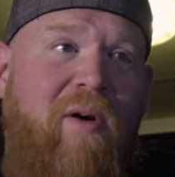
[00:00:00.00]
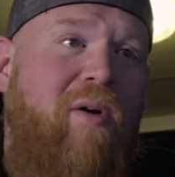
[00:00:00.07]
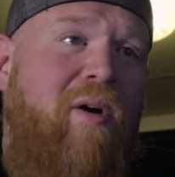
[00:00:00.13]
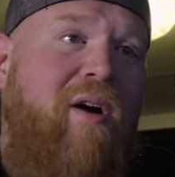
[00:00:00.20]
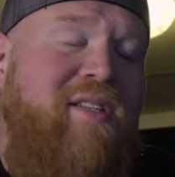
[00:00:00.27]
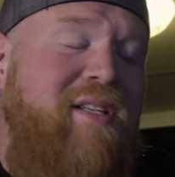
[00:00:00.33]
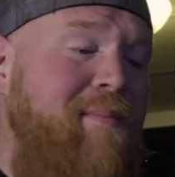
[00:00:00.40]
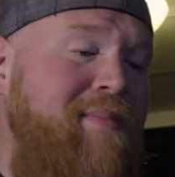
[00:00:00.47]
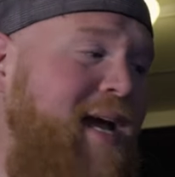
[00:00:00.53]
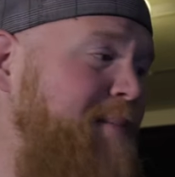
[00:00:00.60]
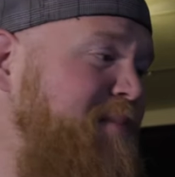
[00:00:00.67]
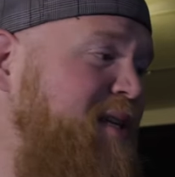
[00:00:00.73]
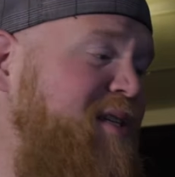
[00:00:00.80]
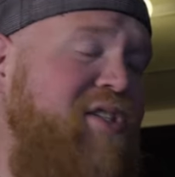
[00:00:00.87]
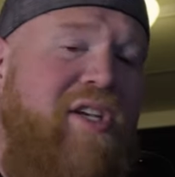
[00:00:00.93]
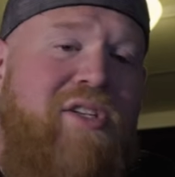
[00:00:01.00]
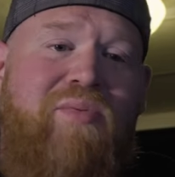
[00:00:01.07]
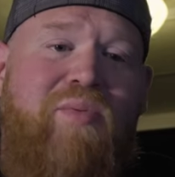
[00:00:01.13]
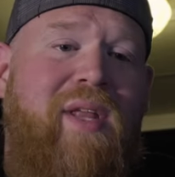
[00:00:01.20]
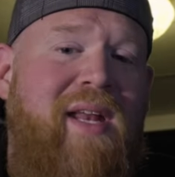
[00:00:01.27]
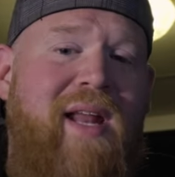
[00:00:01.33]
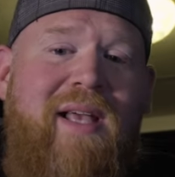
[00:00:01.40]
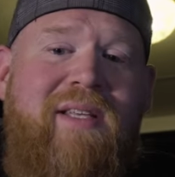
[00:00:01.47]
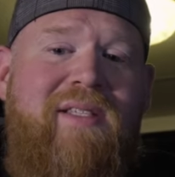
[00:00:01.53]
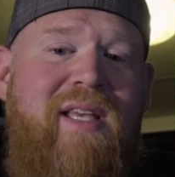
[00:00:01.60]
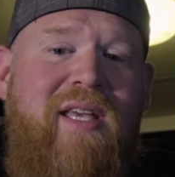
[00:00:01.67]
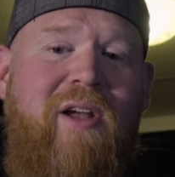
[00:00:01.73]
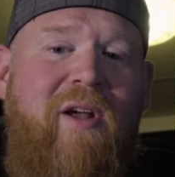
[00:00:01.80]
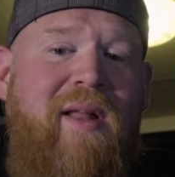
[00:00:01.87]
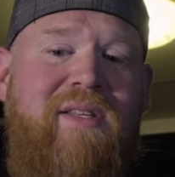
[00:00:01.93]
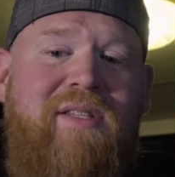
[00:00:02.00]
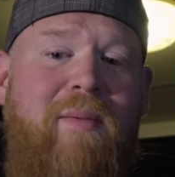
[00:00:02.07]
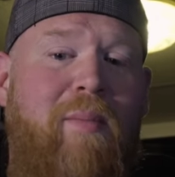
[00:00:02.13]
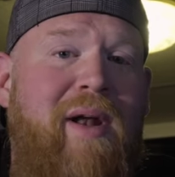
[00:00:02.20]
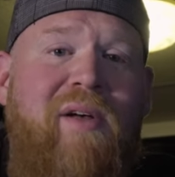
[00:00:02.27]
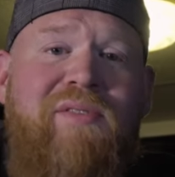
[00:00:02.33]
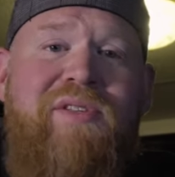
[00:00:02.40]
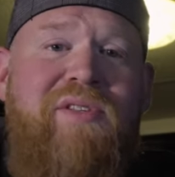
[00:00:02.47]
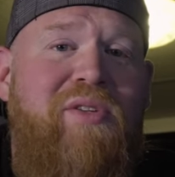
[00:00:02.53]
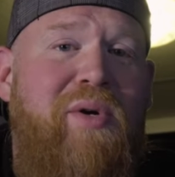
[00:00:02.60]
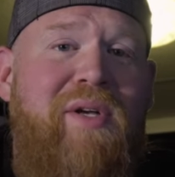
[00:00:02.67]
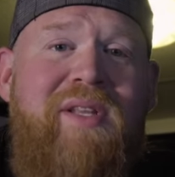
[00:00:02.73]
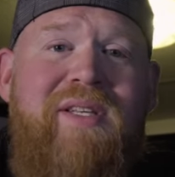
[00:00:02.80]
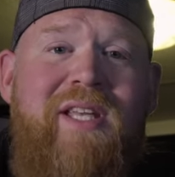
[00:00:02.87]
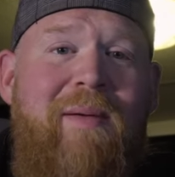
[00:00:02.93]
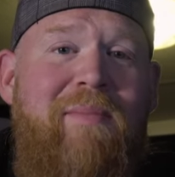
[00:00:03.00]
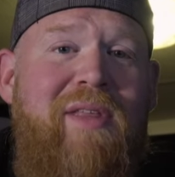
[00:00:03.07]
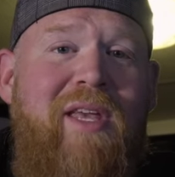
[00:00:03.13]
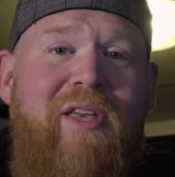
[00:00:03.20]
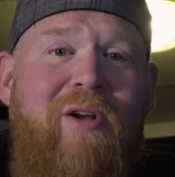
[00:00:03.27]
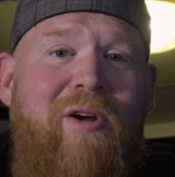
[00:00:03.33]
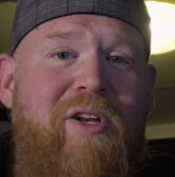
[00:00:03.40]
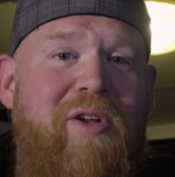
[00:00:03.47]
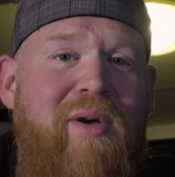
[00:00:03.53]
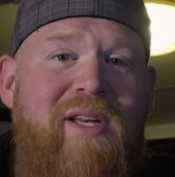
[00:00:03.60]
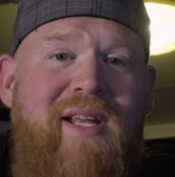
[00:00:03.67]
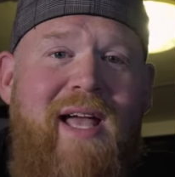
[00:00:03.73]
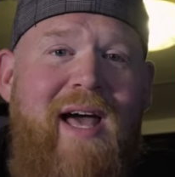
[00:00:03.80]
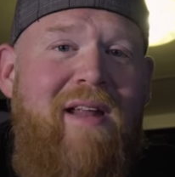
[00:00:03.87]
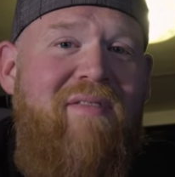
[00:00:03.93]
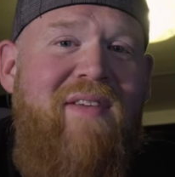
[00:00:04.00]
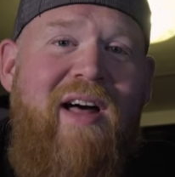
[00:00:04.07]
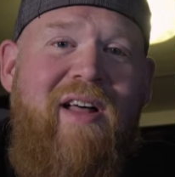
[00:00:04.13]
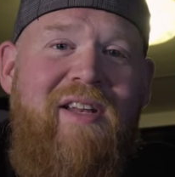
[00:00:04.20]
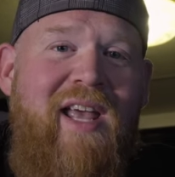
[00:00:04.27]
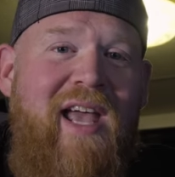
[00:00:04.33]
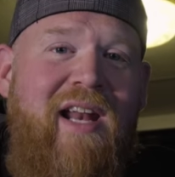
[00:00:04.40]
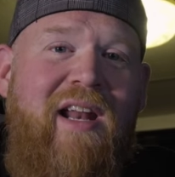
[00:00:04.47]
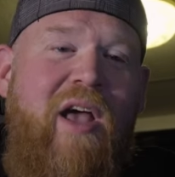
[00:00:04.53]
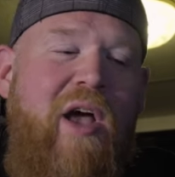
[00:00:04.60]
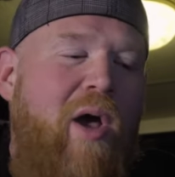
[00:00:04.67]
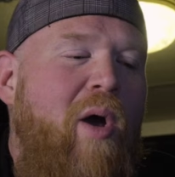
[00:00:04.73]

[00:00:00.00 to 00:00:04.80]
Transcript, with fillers: or sometimes it's just really nice to hear that someone else is doing the same thing you're doing to kind of validate